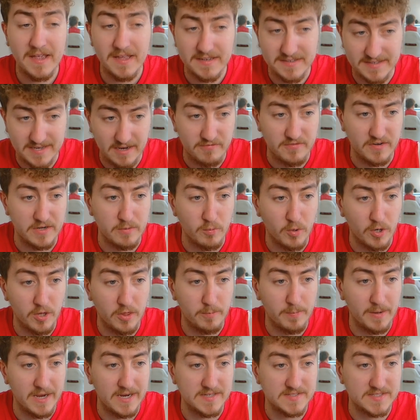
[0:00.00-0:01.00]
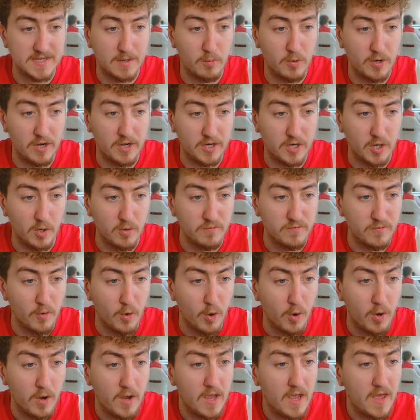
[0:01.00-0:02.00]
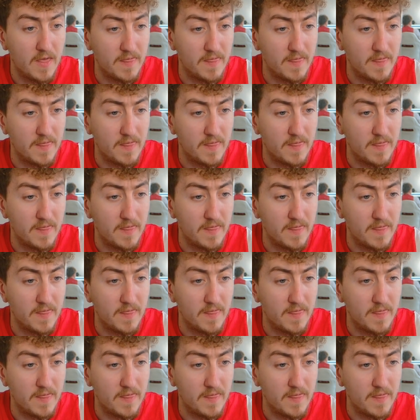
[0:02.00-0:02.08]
definitely one of the players I want to go for.